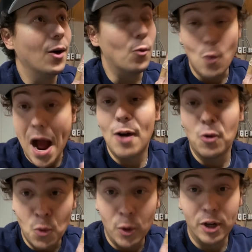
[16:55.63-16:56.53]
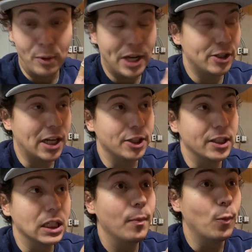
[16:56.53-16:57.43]
Wow, what a range session.
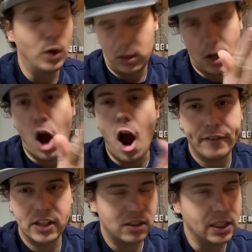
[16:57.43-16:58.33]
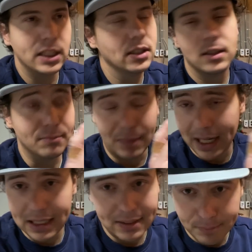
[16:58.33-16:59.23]
Well, obviously,
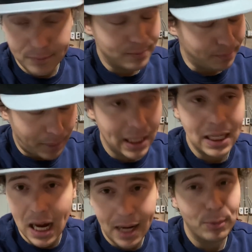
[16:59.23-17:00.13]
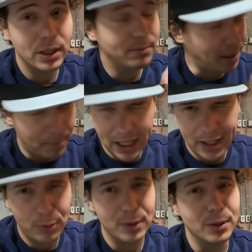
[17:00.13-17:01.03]
my ping hybrid, my ping
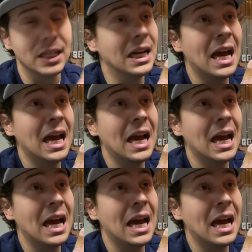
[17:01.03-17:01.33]
three wood,